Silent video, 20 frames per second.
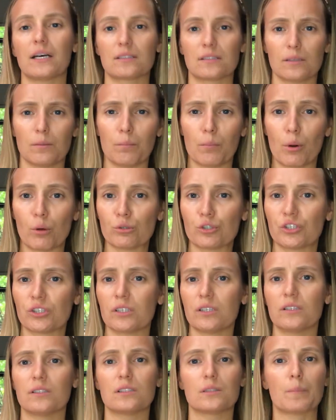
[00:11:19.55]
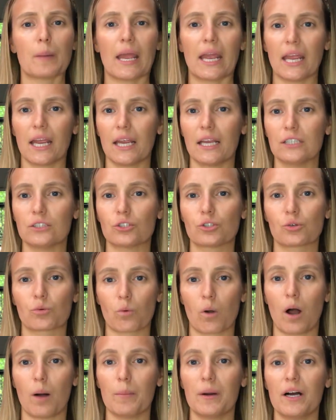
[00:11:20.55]
emotions, pain,
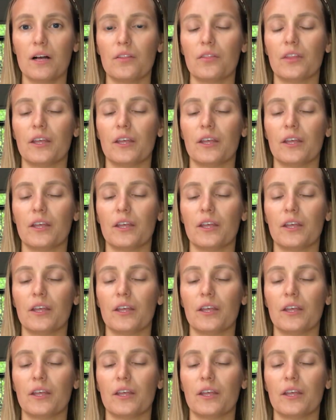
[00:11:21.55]
trauma.